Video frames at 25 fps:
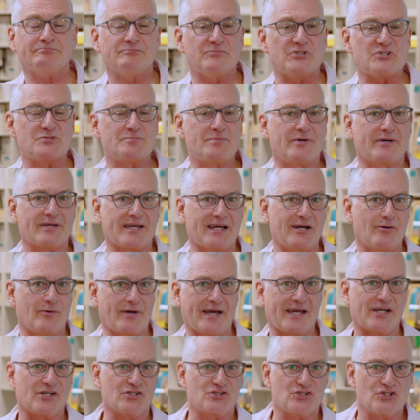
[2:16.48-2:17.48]
Despite how
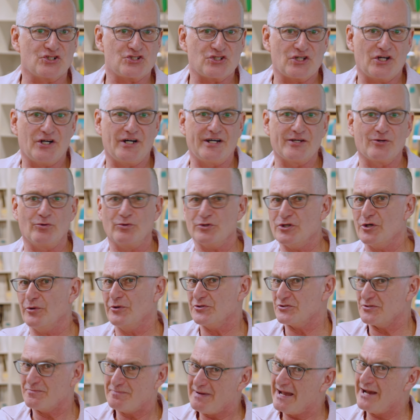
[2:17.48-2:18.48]
anxious I or you
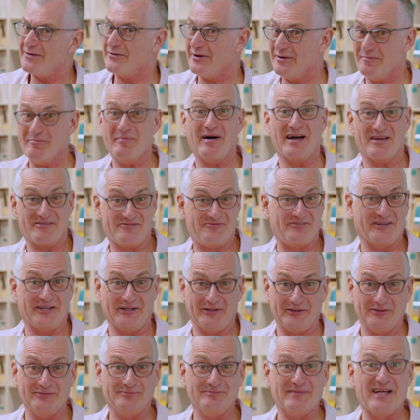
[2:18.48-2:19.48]
as a parent might
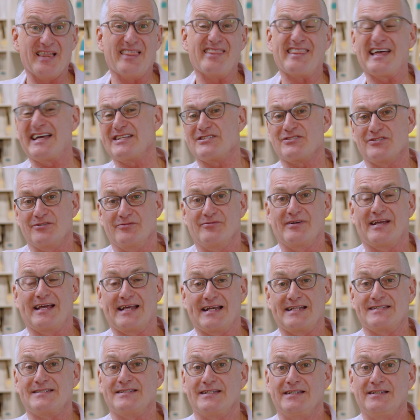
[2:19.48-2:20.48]
feel, that's the
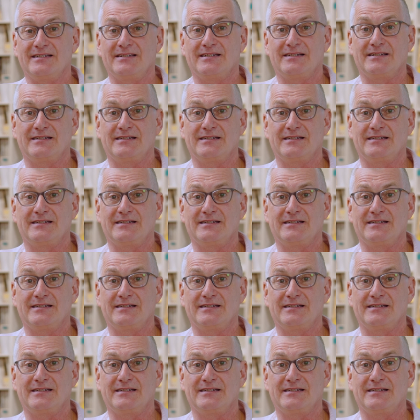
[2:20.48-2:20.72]
reality.